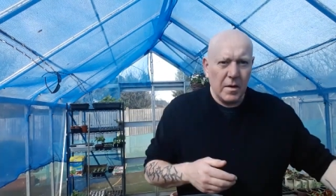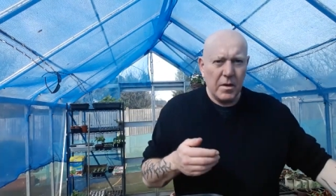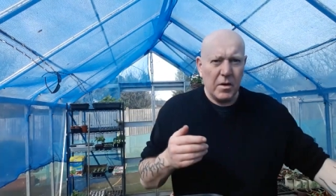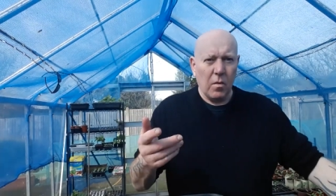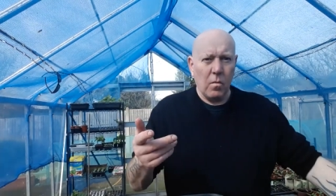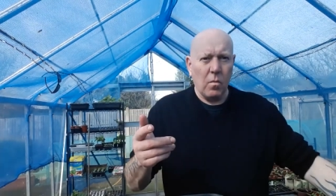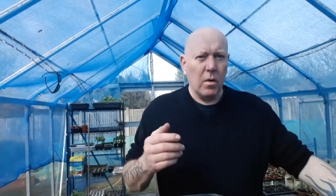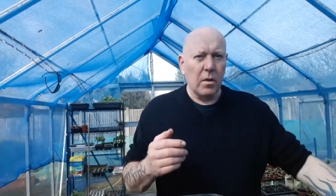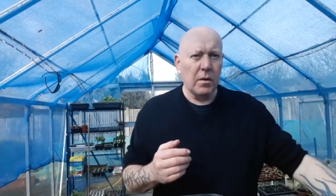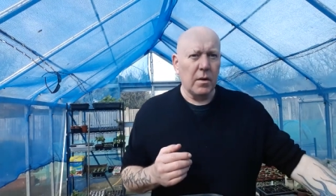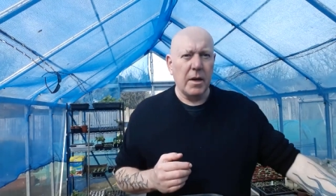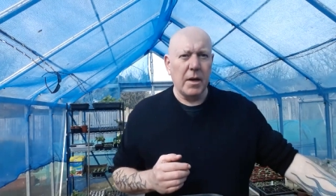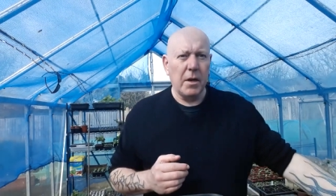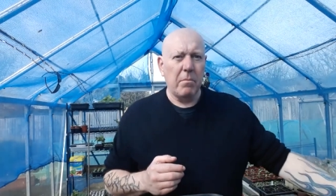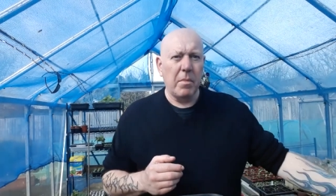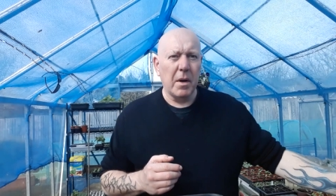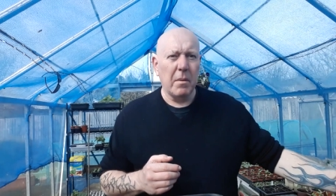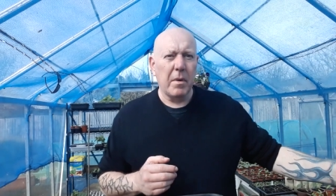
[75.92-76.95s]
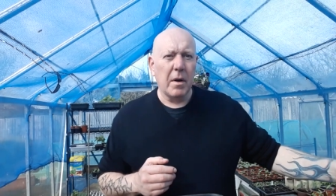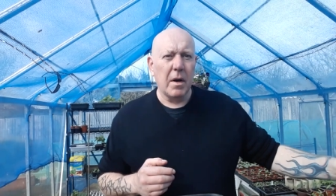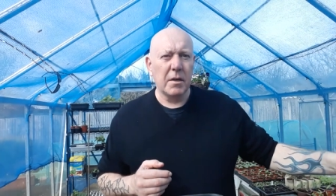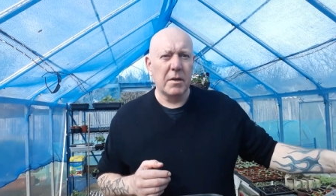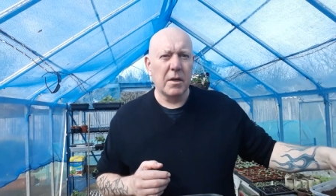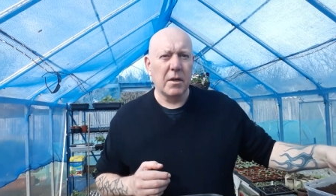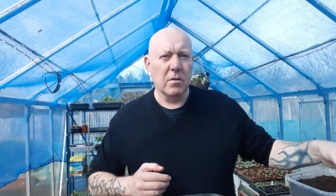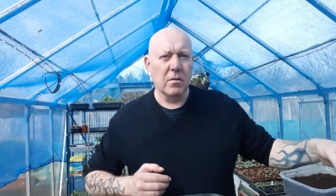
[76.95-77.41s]
You don't want any big
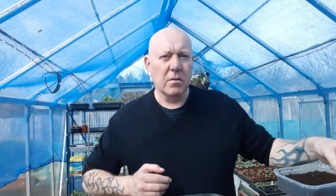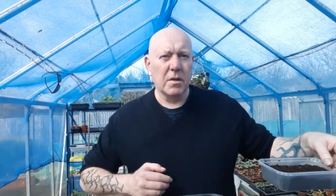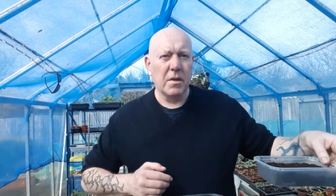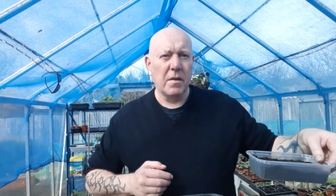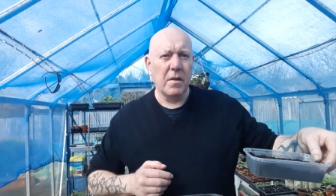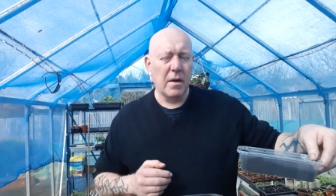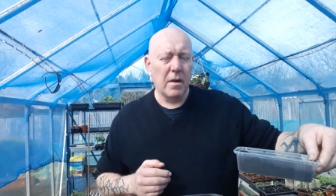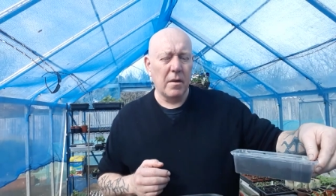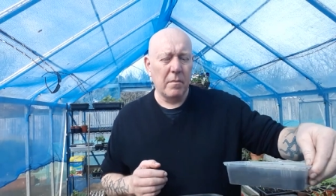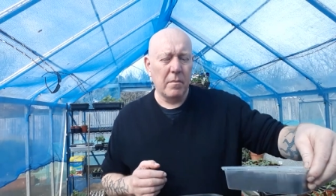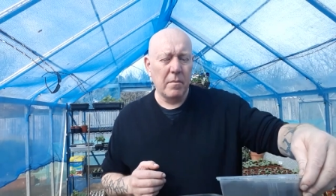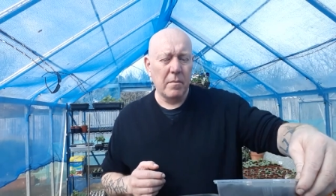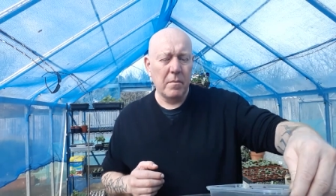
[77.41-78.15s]
particles in there.